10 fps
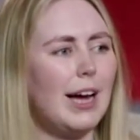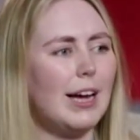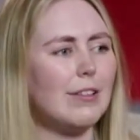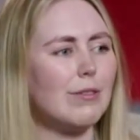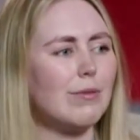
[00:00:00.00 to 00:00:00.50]

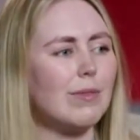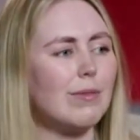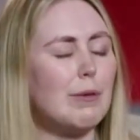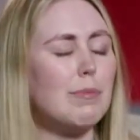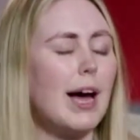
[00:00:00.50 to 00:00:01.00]
And
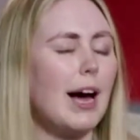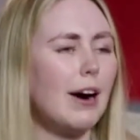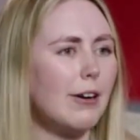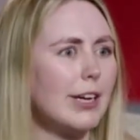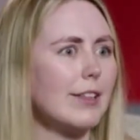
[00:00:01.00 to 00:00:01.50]

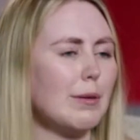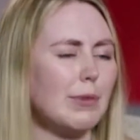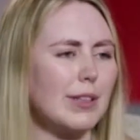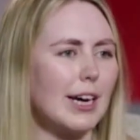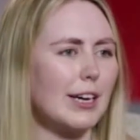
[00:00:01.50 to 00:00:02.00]
empowering them
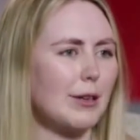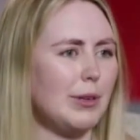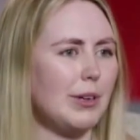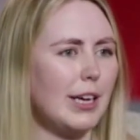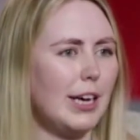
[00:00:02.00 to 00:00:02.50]
with that
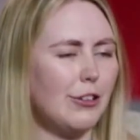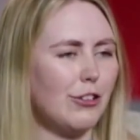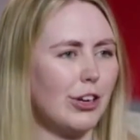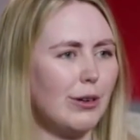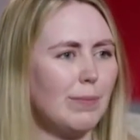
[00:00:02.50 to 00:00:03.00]

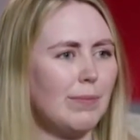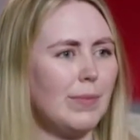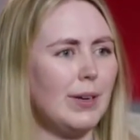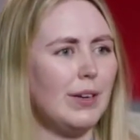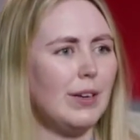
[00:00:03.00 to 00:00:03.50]
communication
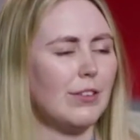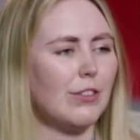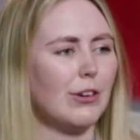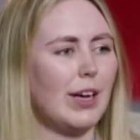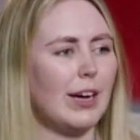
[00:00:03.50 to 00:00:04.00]

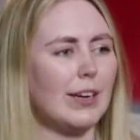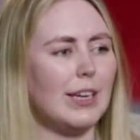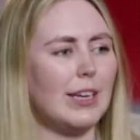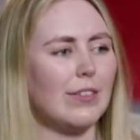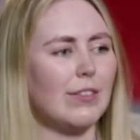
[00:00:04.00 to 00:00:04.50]
so that
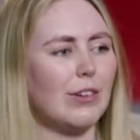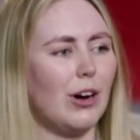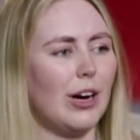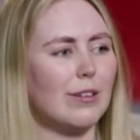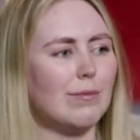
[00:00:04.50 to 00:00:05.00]
it's
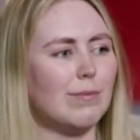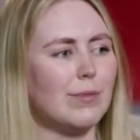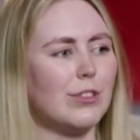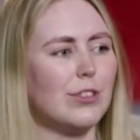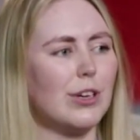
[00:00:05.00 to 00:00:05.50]
not
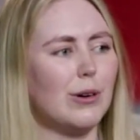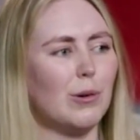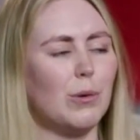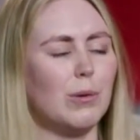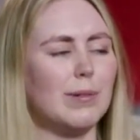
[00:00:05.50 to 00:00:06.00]

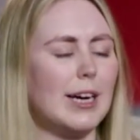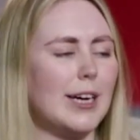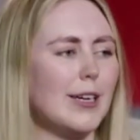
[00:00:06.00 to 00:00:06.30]
so